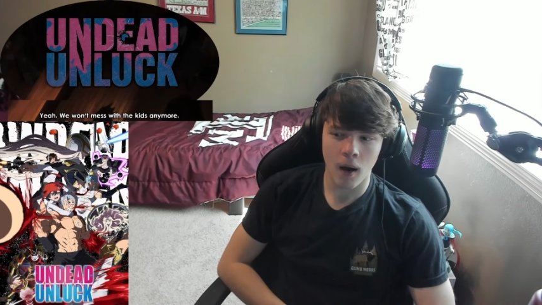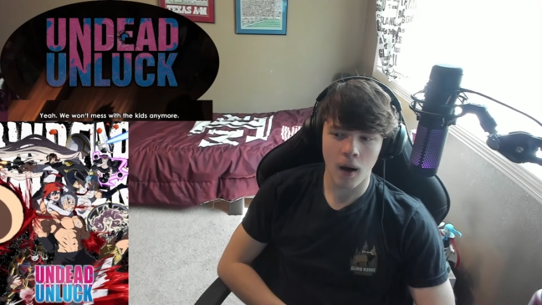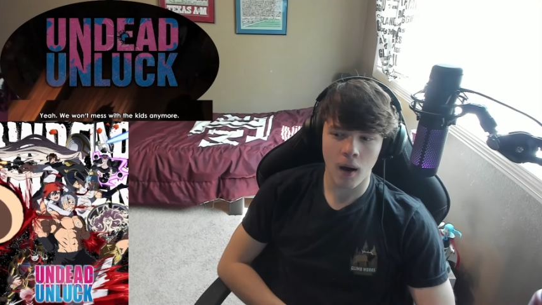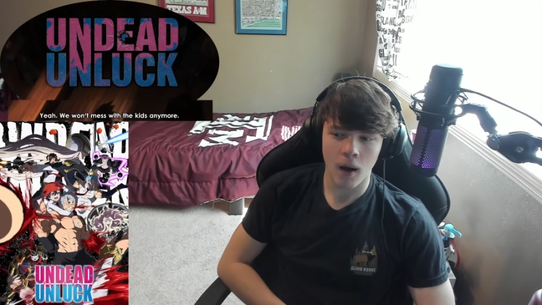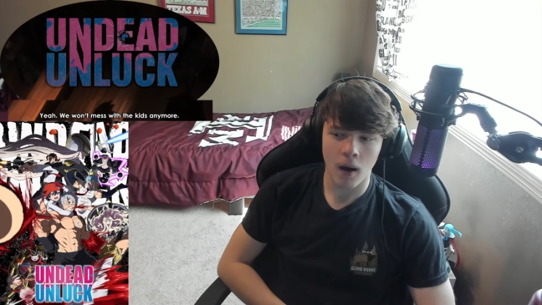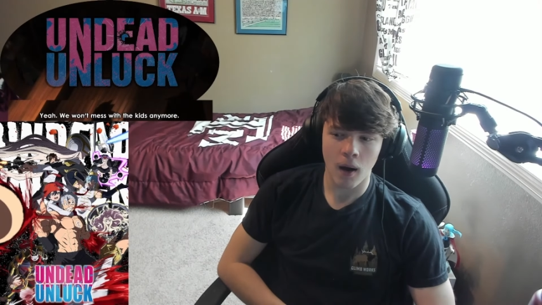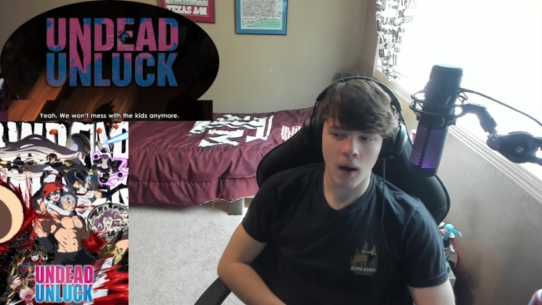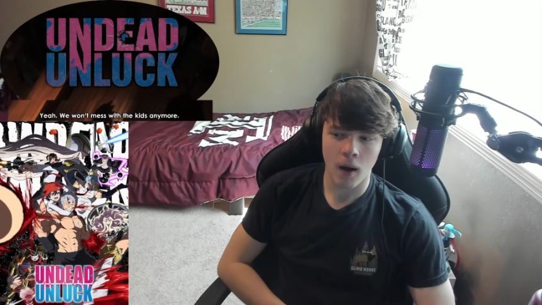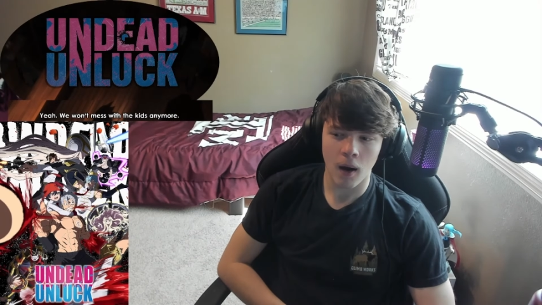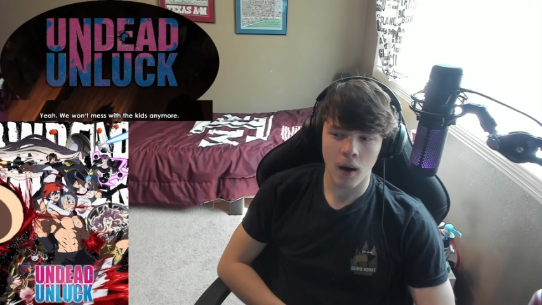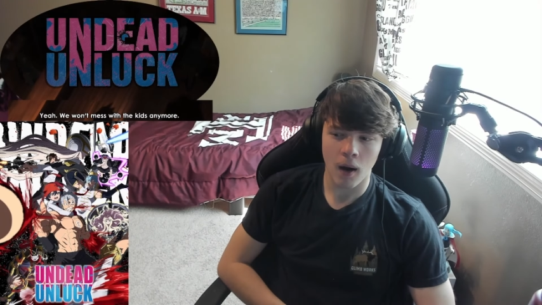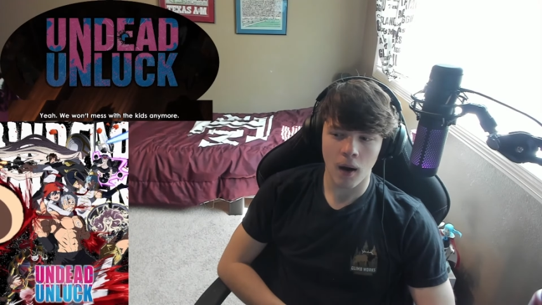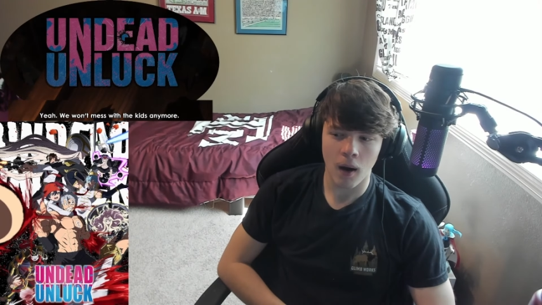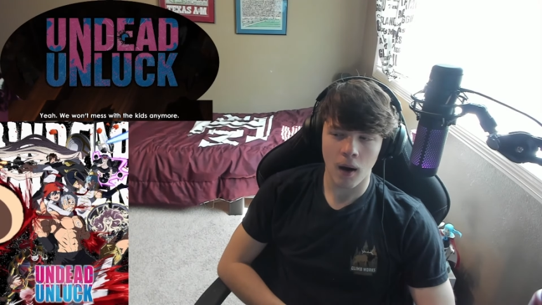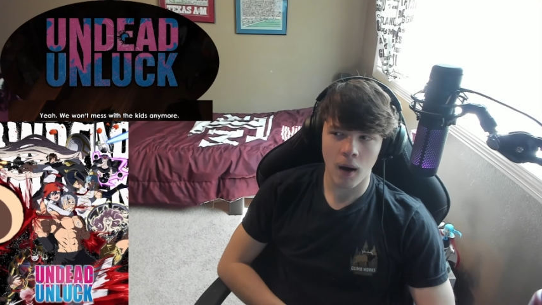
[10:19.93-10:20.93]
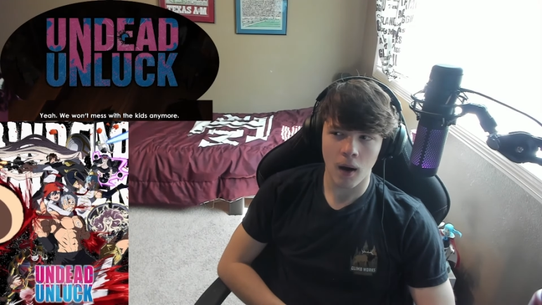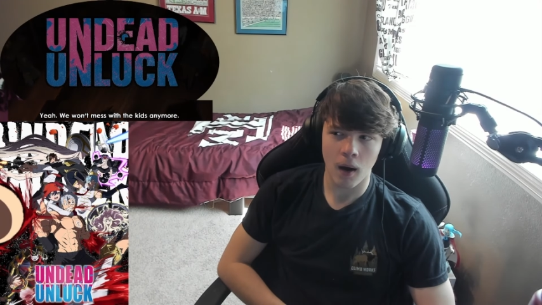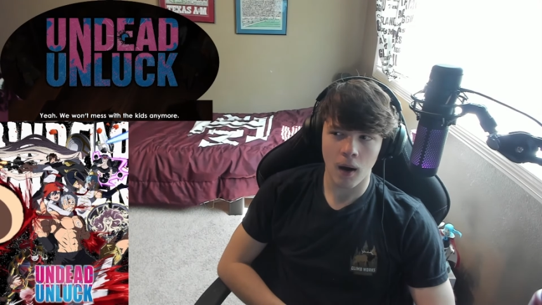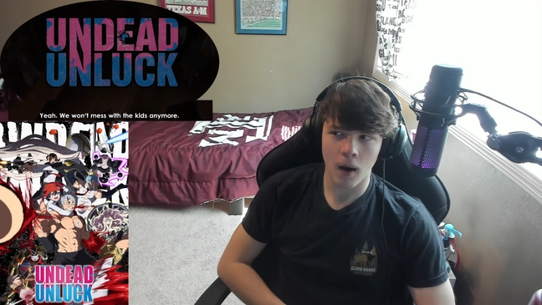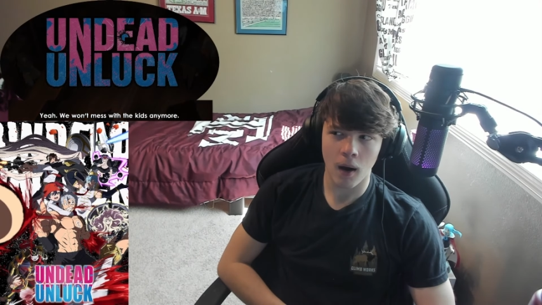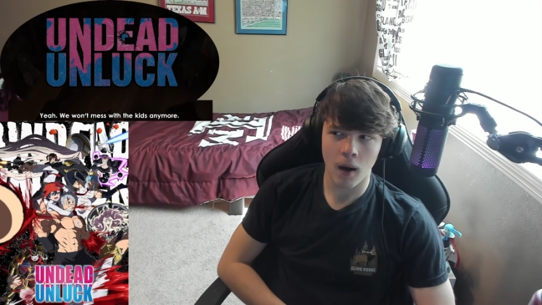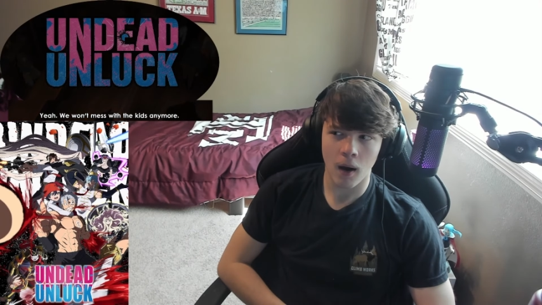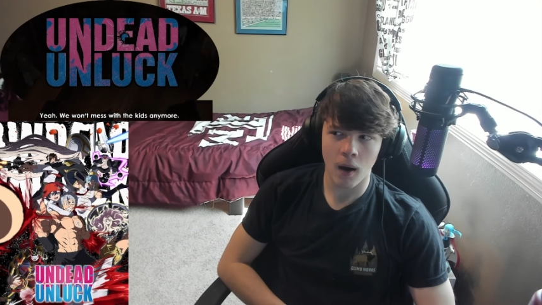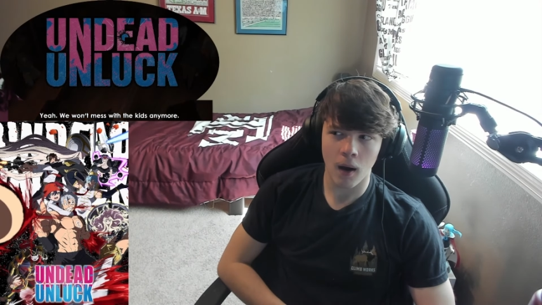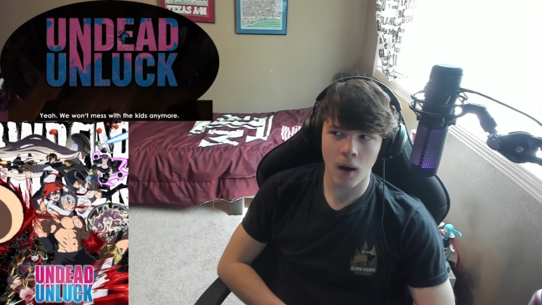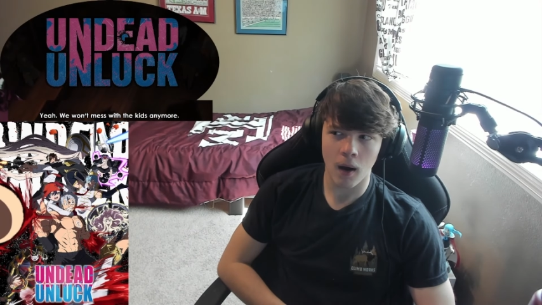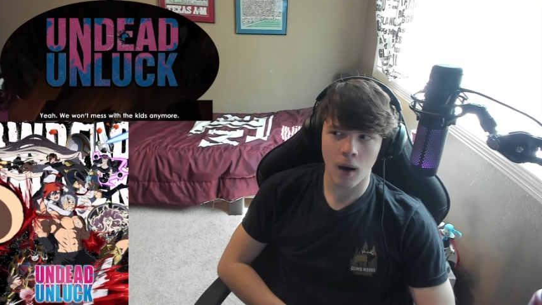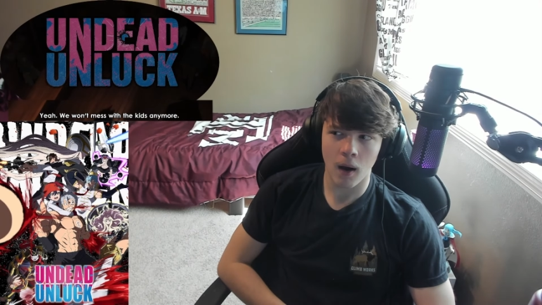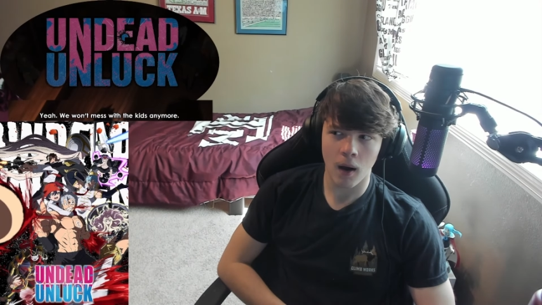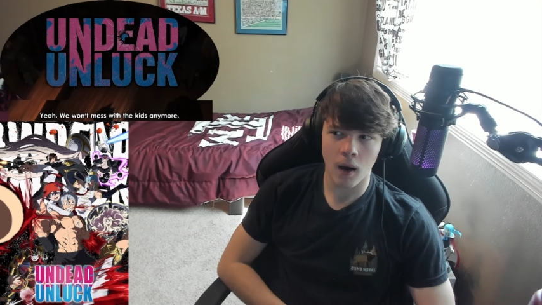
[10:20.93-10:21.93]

Nobody speaks.